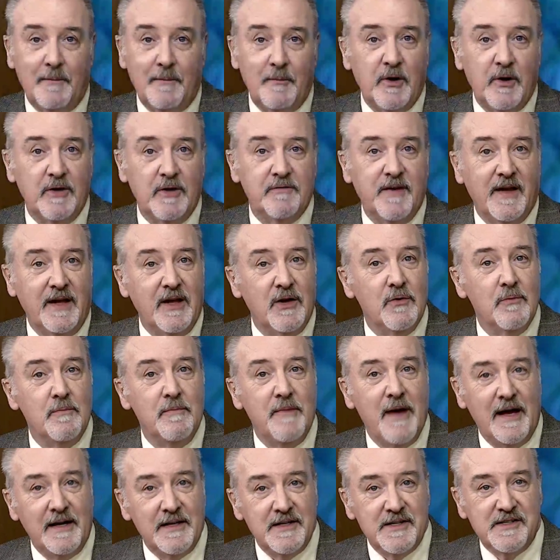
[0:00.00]

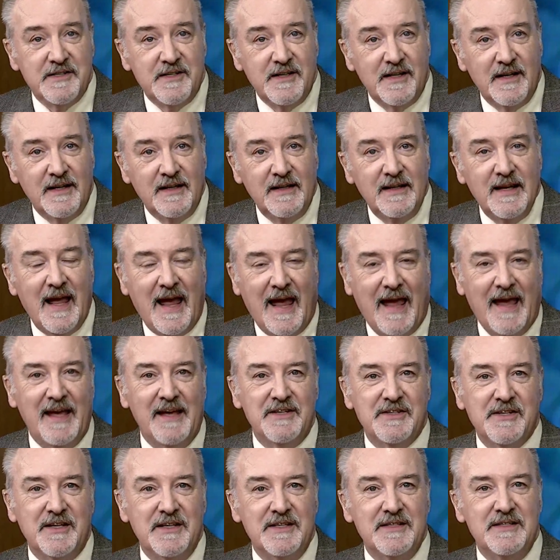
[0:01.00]
WVU Medicine
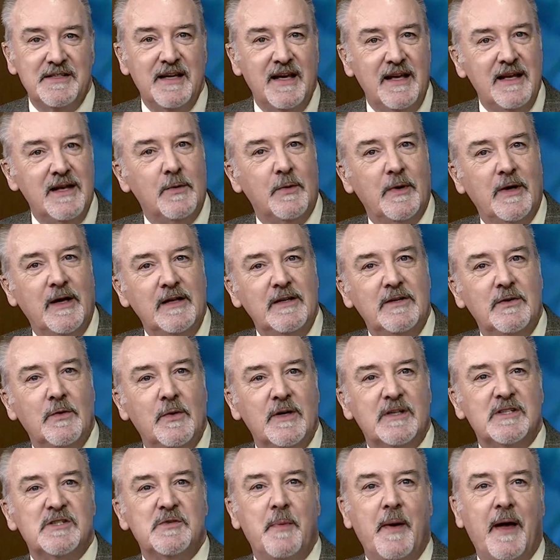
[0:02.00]
is continuing
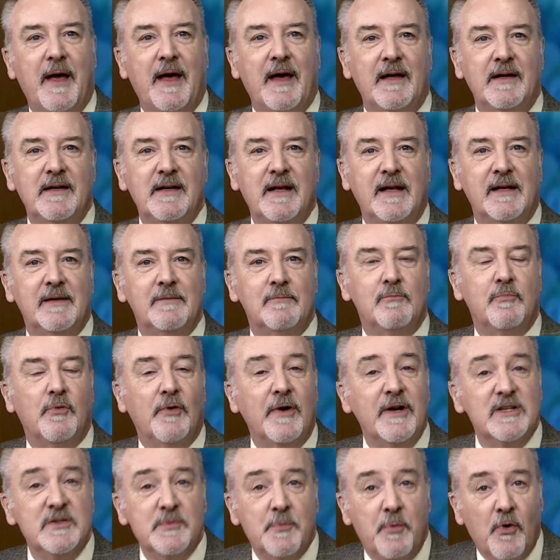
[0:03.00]
to expand in
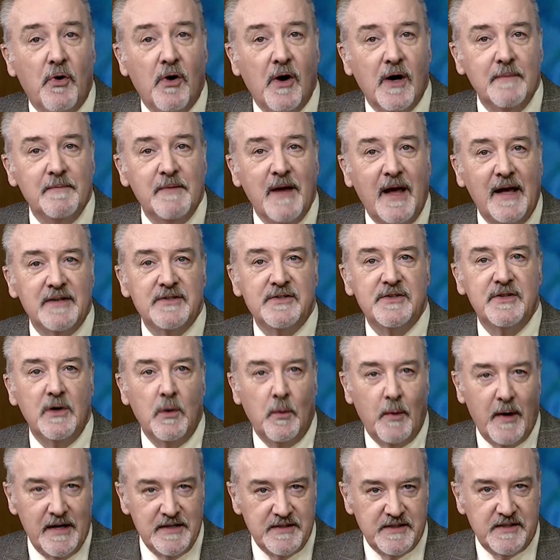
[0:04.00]
Bridgeport as
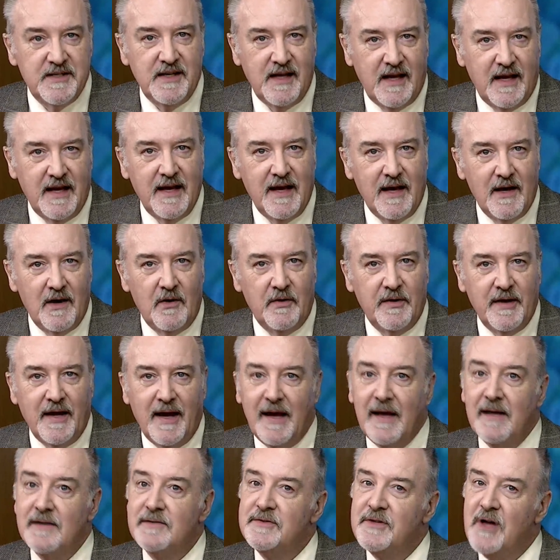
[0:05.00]
UHC held
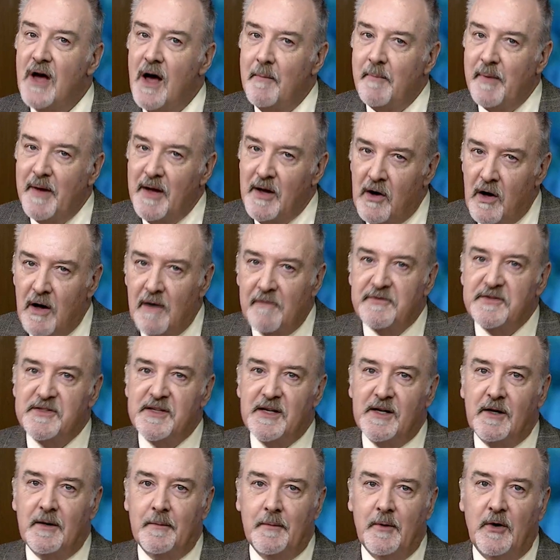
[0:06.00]
a topping off
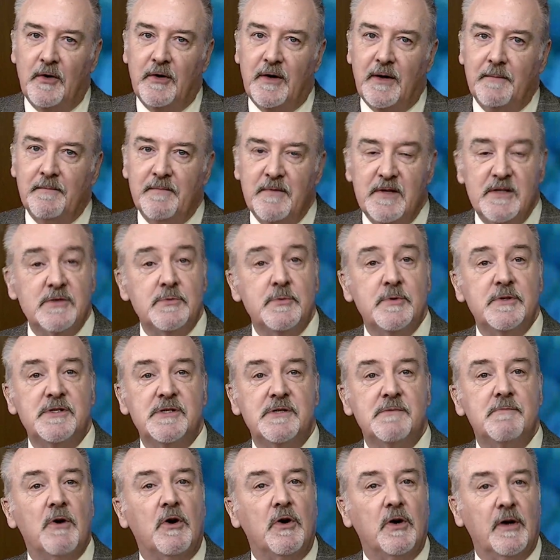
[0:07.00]
ceremony. This
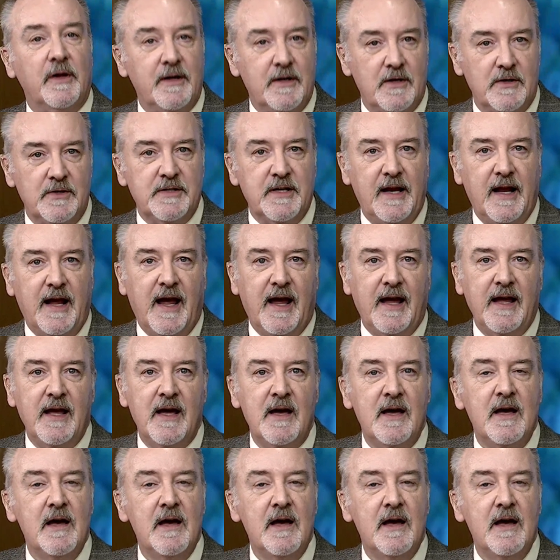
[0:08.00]
was earlier today